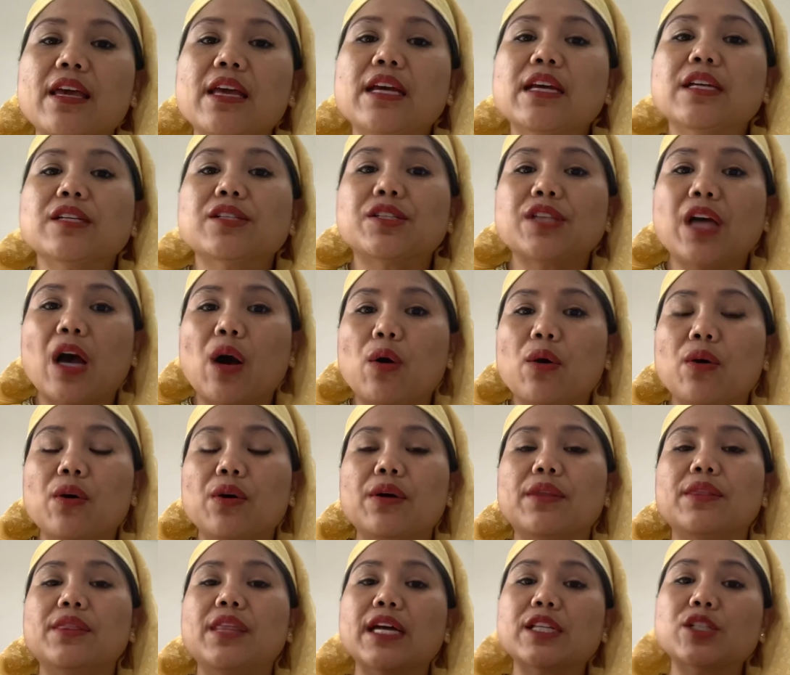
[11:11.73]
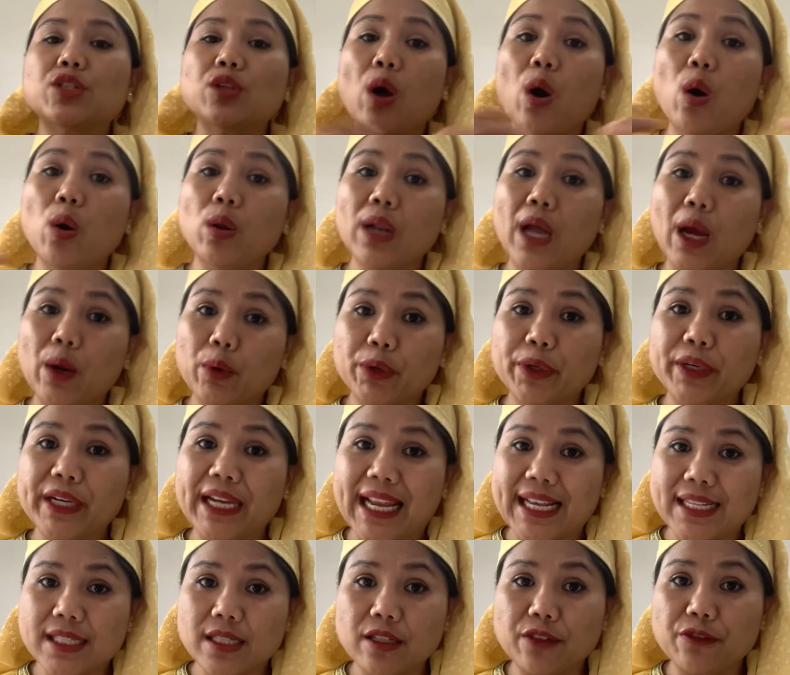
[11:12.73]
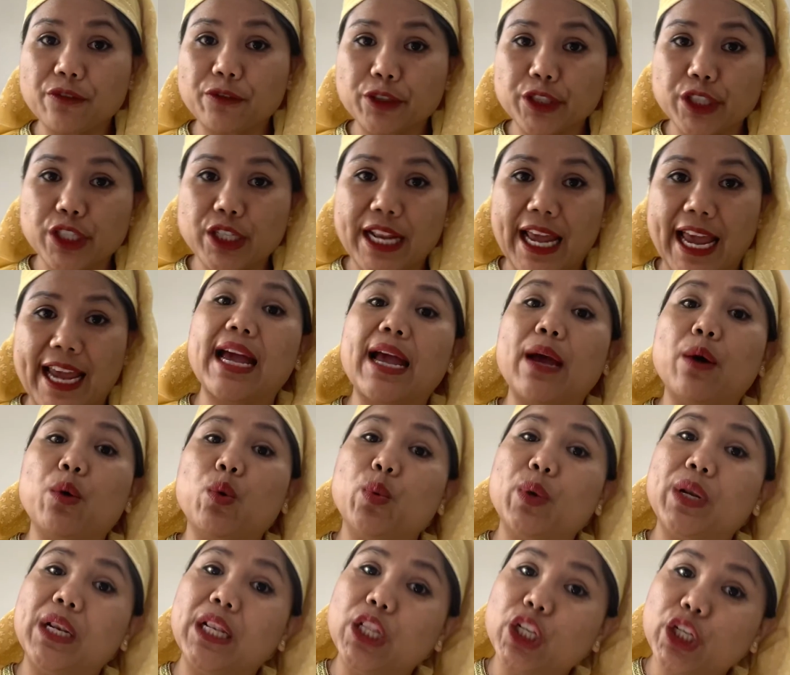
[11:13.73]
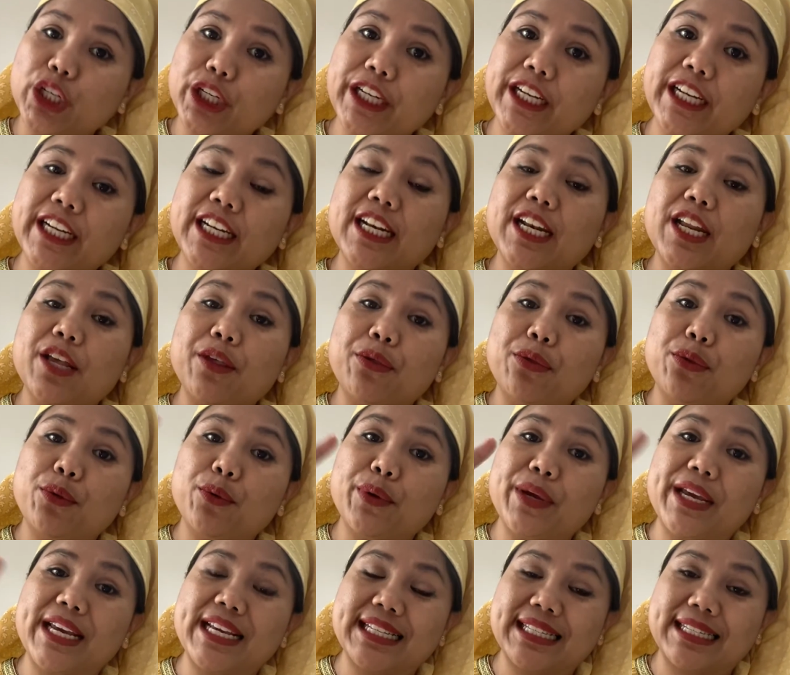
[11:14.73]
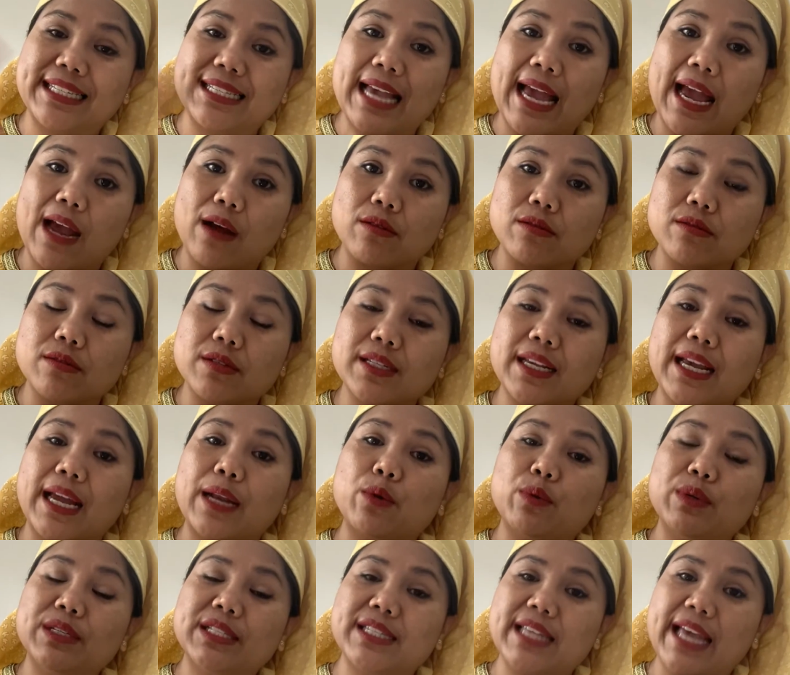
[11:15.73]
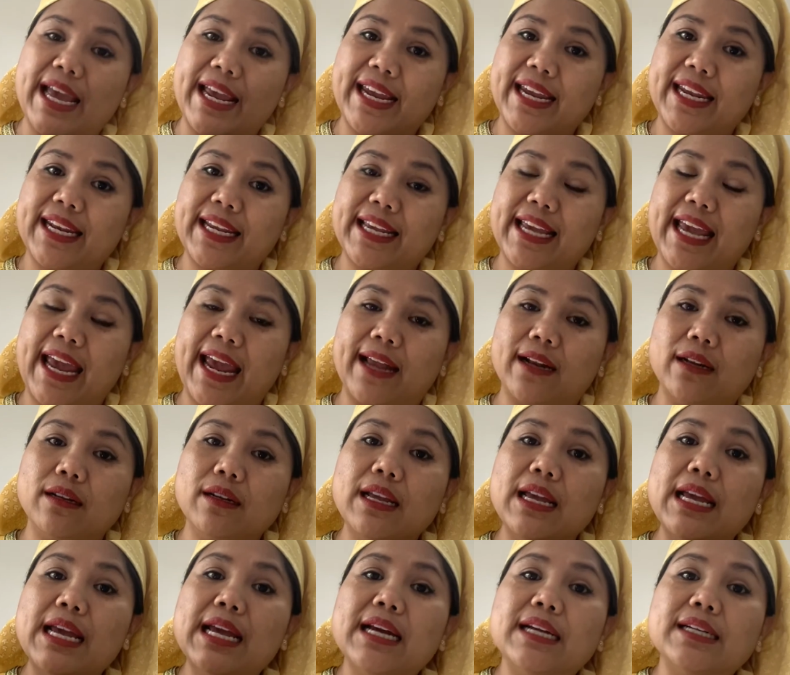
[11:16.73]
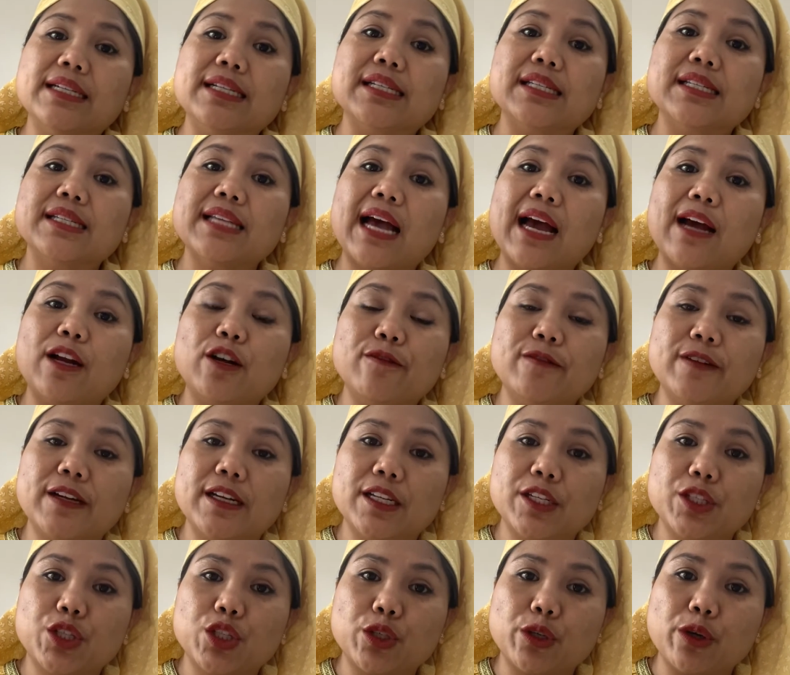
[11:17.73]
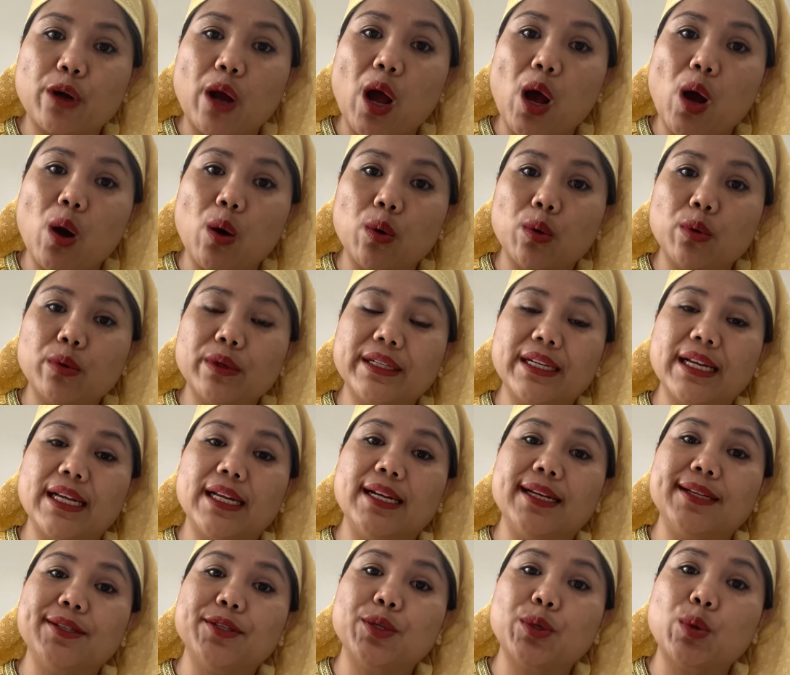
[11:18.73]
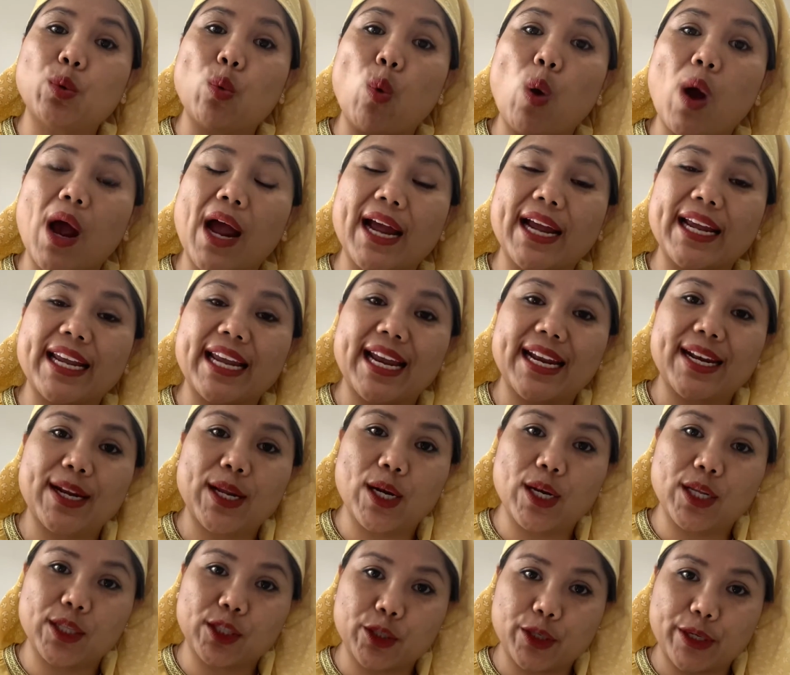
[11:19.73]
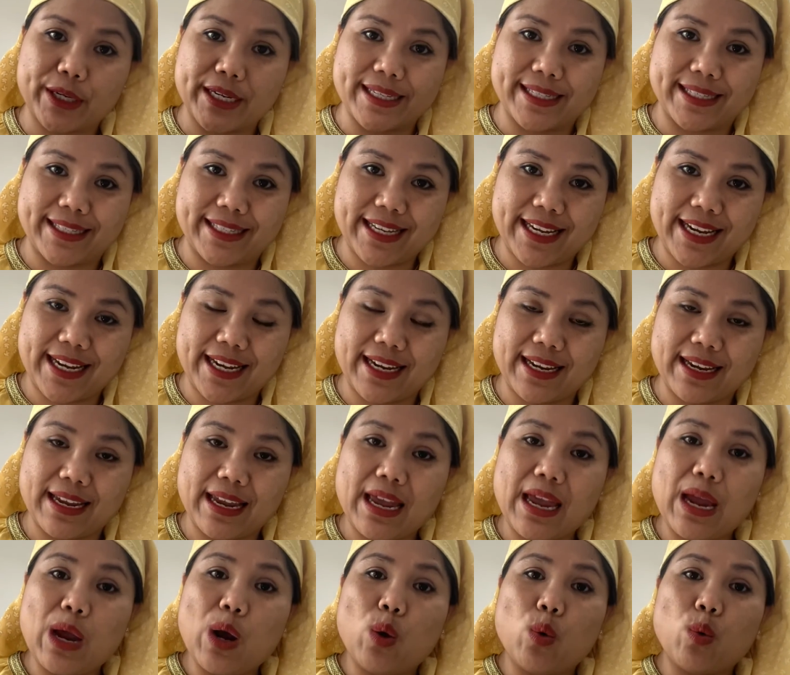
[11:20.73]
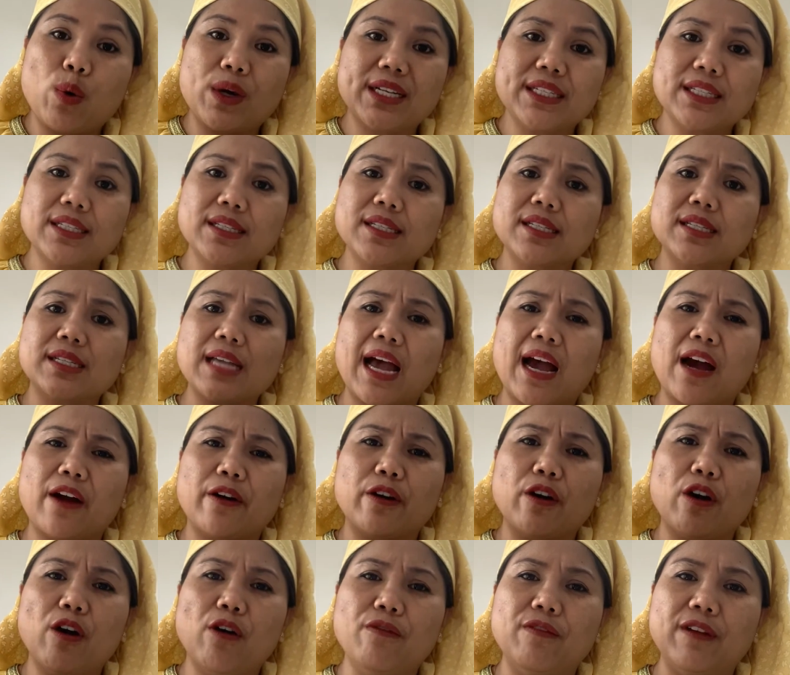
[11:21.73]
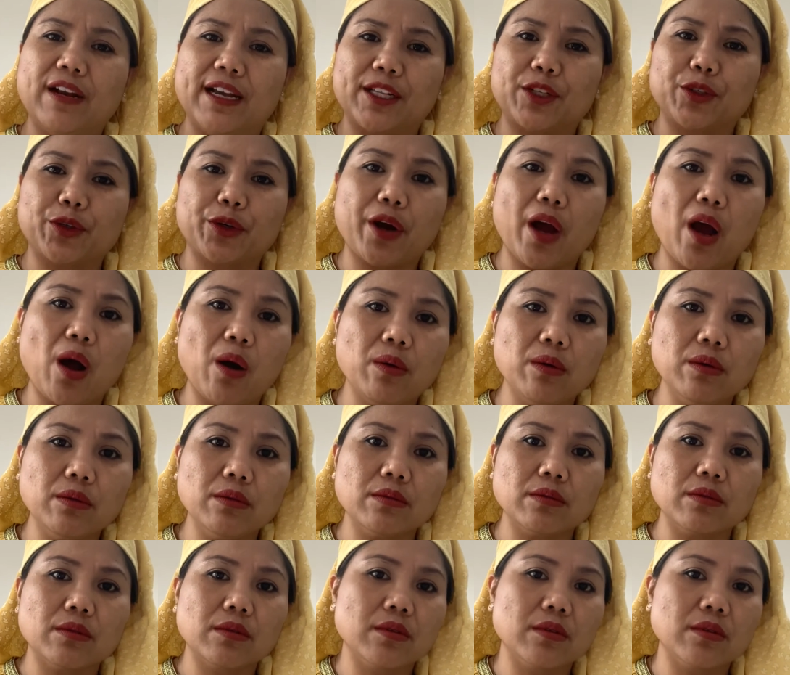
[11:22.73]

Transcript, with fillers: So that's all our lesson for today. We learned the three sounds. Can we say it again? The sound of the letter O, the letter Y, and the letter Z. What is the sound of letter O?